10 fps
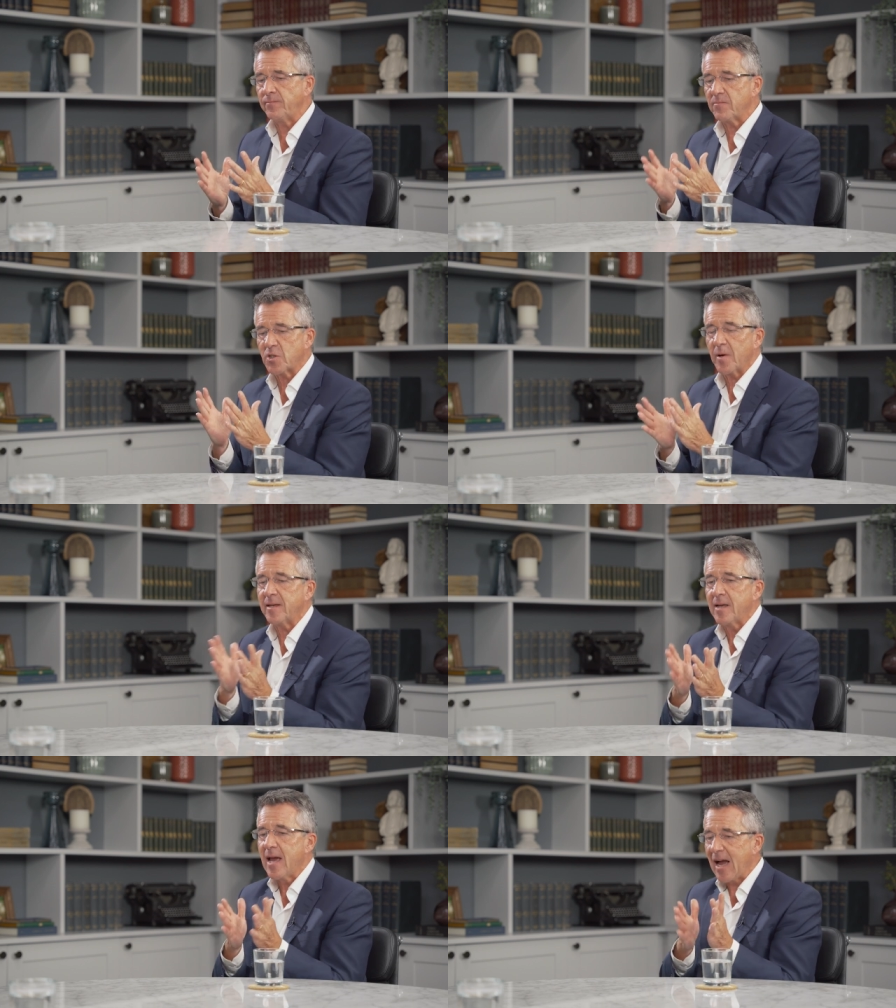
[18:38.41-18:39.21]
So
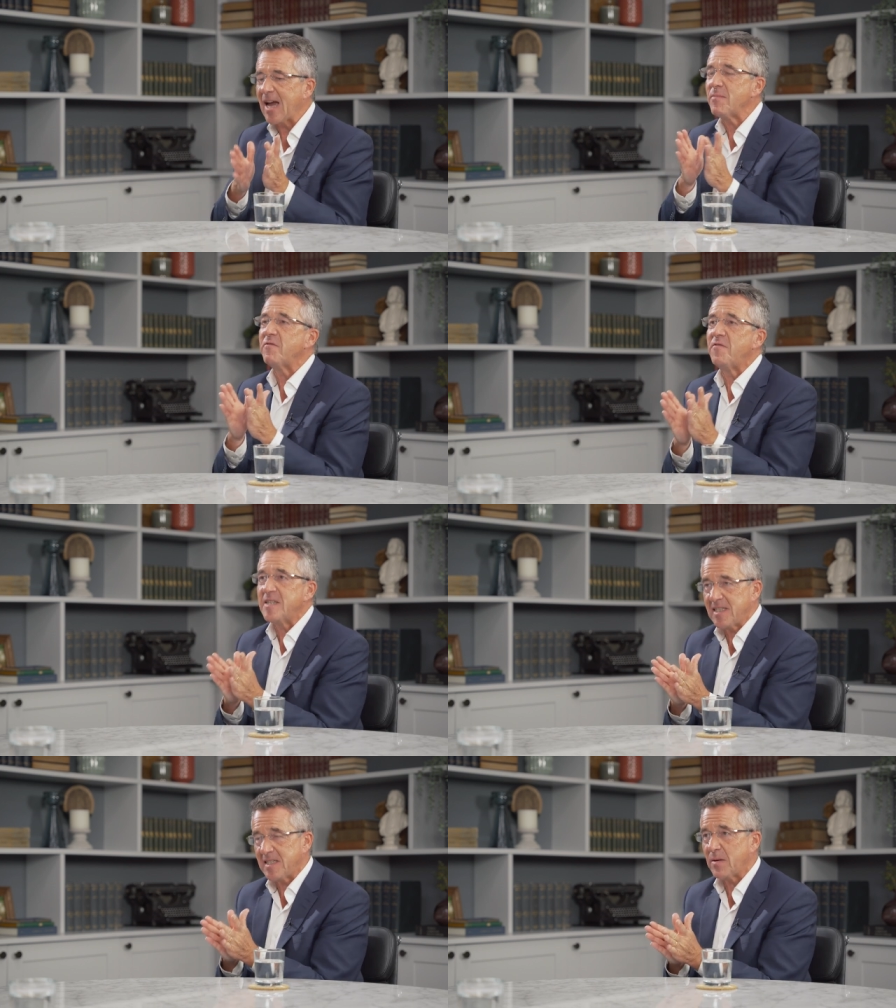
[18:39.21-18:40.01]
I, I'm a
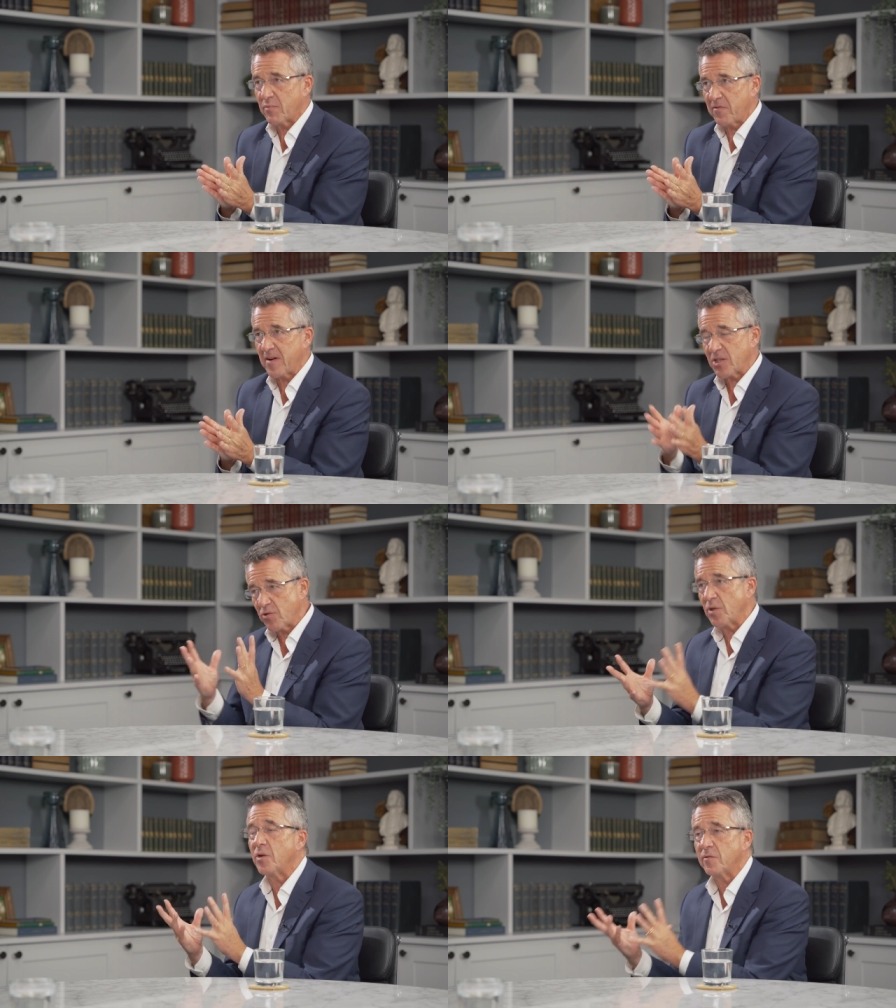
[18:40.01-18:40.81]
visiting professor
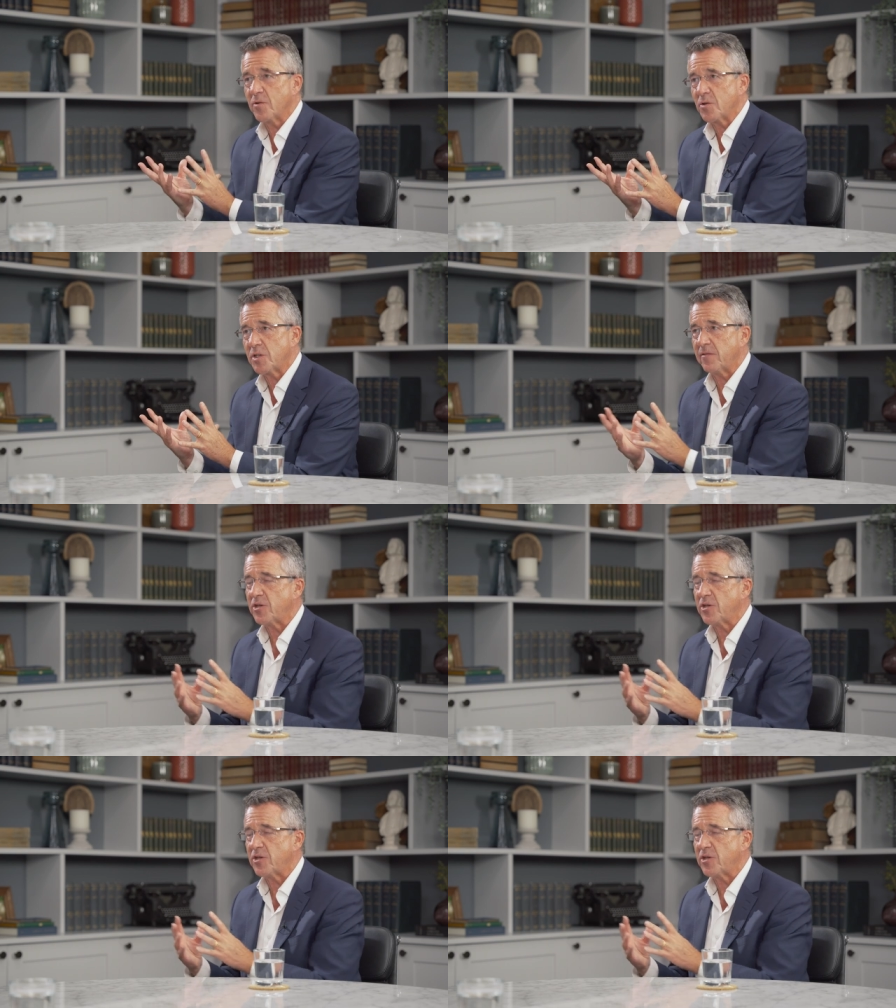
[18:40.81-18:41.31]
at the University of